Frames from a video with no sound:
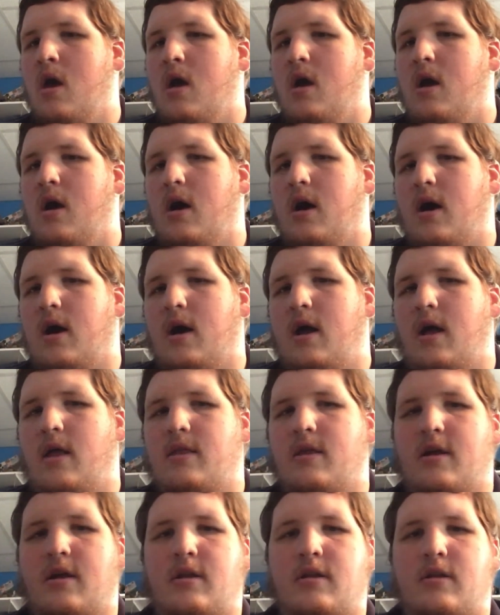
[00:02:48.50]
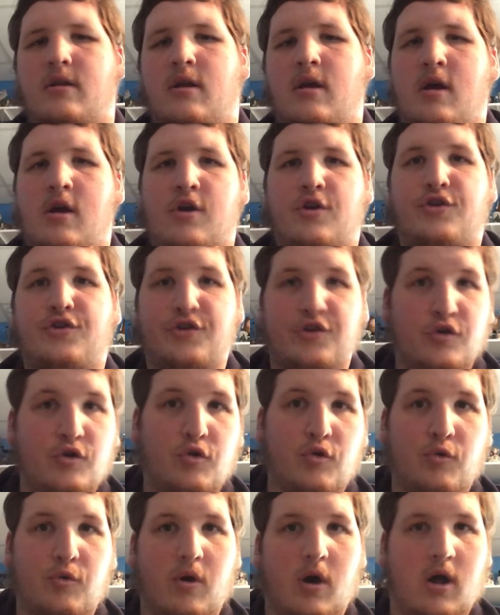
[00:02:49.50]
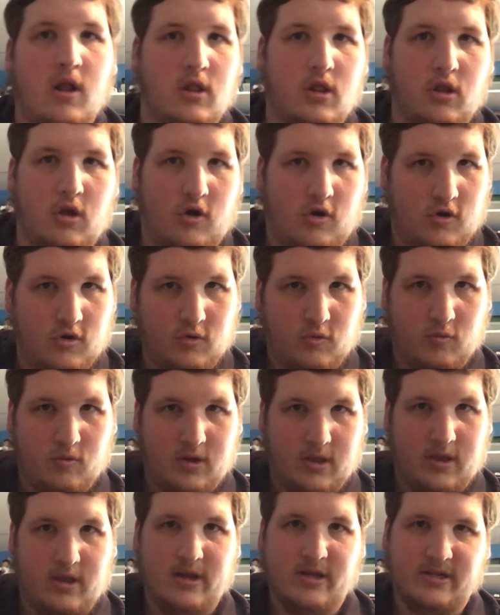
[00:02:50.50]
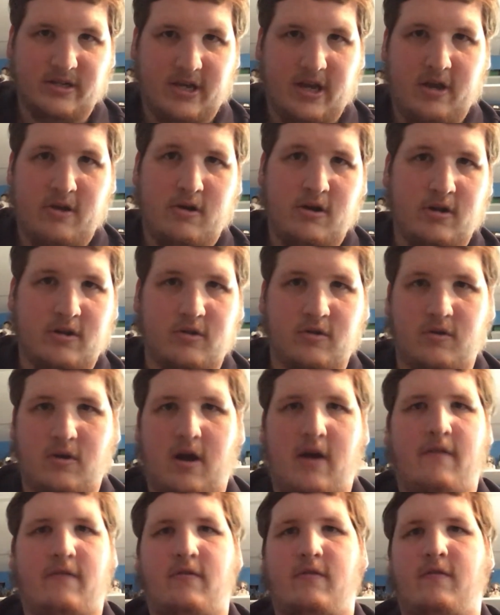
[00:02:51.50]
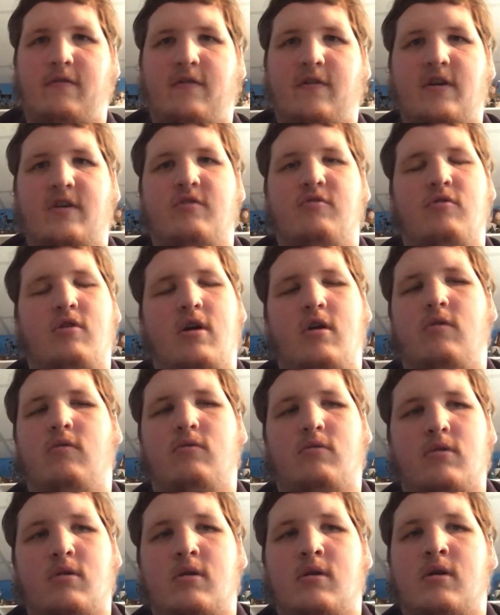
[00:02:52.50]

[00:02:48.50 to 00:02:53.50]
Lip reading: And then you, along with his character, have to figure out